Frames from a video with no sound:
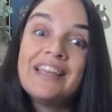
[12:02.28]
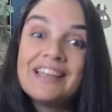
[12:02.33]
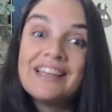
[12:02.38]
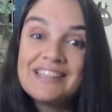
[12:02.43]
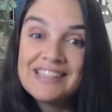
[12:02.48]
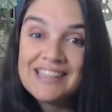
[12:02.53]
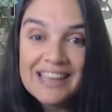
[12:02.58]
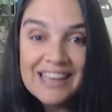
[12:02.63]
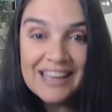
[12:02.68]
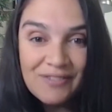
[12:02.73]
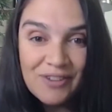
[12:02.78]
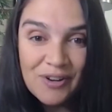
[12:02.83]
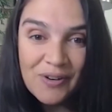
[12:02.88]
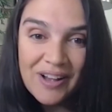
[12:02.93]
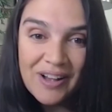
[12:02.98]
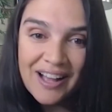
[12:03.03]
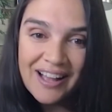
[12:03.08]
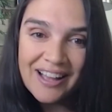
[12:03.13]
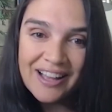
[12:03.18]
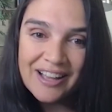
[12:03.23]
as they give you a
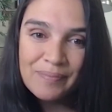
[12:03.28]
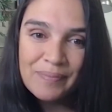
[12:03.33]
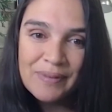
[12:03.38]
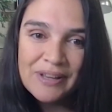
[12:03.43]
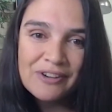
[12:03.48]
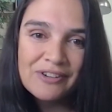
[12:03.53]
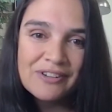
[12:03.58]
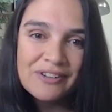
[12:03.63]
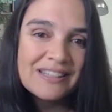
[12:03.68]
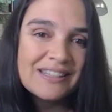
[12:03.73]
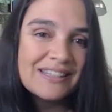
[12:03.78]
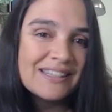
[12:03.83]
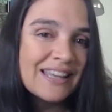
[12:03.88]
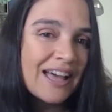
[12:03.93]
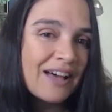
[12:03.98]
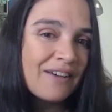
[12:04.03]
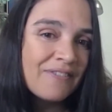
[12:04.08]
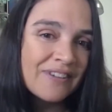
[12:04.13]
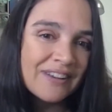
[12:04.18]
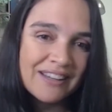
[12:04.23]
hug, but you're
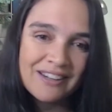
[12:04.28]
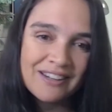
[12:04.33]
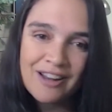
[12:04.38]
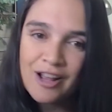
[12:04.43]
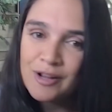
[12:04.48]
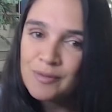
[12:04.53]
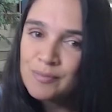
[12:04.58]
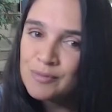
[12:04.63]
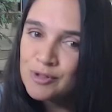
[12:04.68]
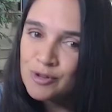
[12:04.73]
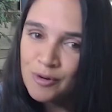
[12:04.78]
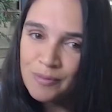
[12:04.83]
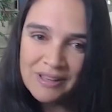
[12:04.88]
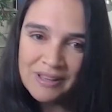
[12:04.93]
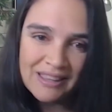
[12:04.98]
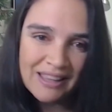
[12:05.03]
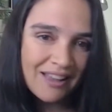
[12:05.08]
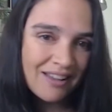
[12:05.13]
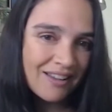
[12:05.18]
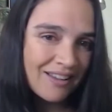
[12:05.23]
definitely not absorbing
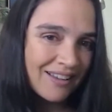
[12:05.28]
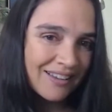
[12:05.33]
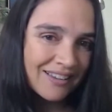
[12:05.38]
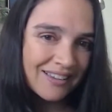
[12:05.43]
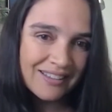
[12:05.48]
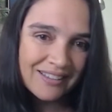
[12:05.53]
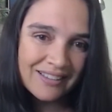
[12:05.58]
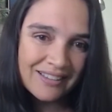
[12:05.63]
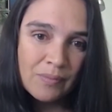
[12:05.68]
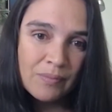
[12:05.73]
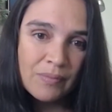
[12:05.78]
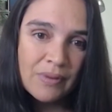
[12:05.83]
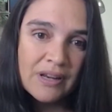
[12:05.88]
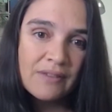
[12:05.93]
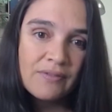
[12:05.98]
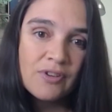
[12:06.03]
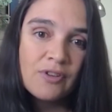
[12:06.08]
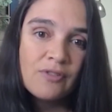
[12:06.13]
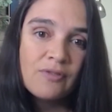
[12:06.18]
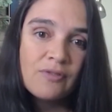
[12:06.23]
that hug. But
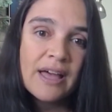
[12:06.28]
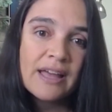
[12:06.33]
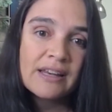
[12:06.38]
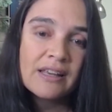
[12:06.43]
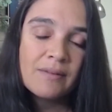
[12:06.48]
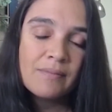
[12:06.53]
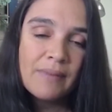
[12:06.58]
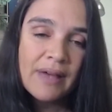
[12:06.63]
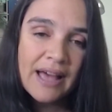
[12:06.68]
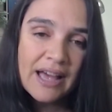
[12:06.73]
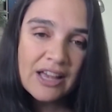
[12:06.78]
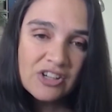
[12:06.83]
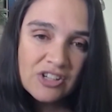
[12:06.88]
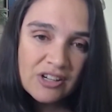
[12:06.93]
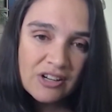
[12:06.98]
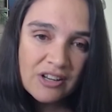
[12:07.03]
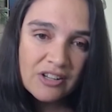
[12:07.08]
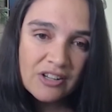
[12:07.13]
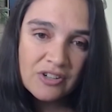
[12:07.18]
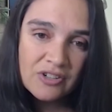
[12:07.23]
if you've had compassion
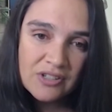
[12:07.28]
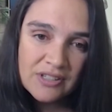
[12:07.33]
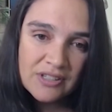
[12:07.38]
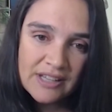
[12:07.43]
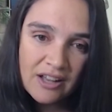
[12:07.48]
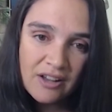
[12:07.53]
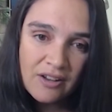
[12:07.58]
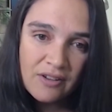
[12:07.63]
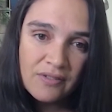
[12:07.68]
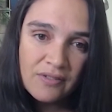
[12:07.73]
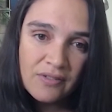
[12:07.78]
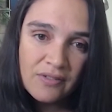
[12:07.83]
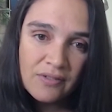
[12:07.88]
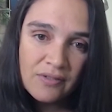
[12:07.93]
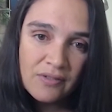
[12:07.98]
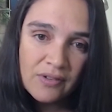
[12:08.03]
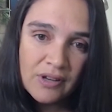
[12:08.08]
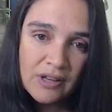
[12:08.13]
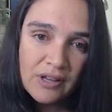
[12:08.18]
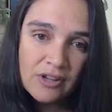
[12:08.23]
on yourself
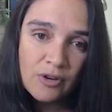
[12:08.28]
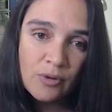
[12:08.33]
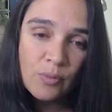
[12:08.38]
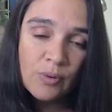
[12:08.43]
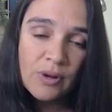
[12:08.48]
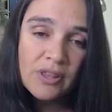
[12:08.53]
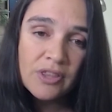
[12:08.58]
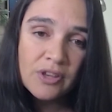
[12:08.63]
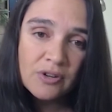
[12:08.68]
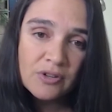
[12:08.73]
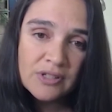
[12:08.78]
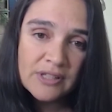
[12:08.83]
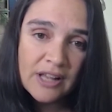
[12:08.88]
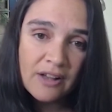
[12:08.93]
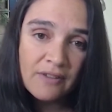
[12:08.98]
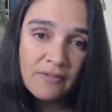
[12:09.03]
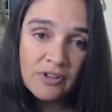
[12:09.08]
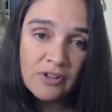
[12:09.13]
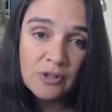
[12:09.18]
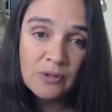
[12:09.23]
and you're with
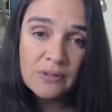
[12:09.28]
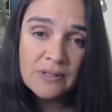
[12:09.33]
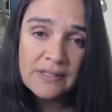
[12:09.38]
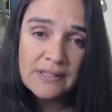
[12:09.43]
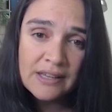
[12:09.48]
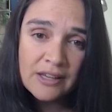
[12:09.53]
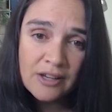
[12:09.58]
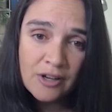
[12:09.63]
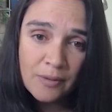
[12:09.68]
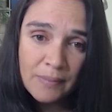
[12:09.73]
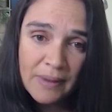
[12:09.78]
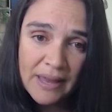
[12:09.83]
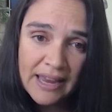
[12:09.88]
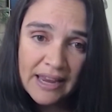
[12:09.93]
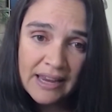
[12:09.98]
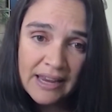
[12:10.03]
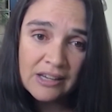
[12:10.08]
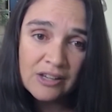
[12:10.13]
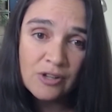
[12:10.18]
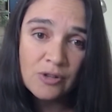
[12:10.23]
yourself and you see your
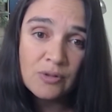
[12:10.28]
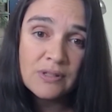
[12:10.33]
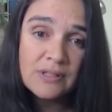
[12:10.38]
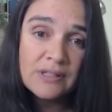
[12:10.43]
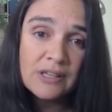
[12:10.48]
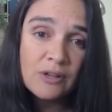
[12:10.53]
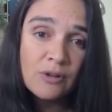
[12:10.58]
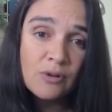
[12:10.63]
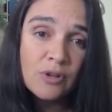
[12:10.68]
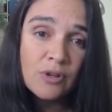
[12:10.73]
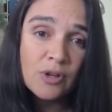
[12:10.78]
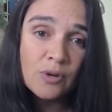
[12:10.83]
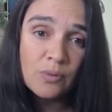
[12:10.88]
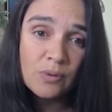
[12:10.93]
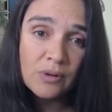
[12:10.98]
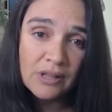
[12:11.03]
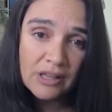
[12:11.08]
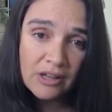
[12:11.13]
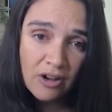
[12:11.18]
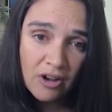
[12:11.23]
pain and you see who you
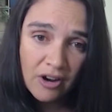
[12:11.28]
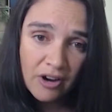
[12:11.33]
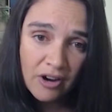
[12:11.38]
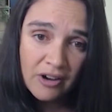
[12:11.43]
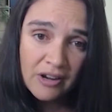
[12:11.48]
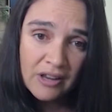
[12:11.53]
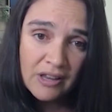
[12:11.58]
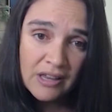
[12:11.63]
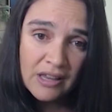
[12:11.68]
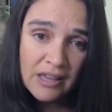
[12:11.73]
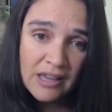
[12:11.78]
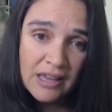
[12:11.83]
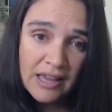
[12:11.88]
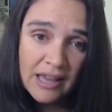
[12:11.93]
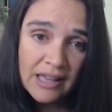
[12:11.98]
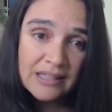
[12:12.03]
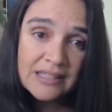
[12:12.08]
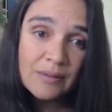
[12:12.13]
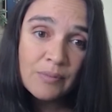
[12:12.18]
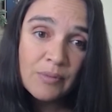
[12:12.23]
really are,
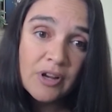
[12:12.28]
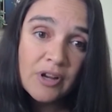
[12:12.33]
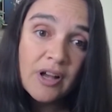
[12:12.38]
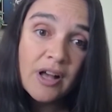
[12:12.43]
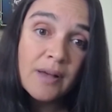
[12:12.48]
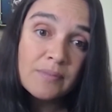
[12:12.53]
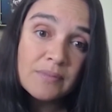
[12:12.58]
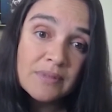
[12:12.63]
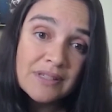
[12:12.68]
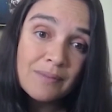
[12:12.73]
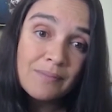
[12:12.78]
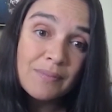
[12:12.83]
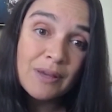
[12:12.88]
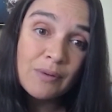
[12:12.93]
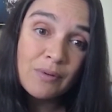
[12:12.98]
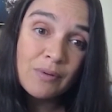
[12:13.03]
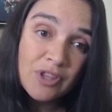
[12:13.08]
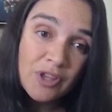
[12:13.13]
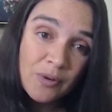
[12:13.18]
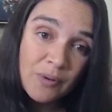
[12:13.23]
and someone comes to be
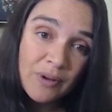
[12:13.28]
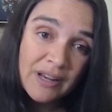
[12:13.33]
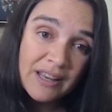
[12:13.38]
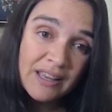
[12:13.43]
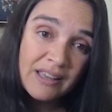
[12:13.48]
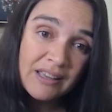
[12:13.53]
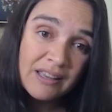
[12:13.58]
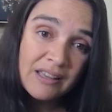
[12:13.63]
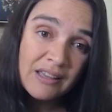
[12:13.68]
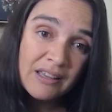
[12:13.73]
with you in it,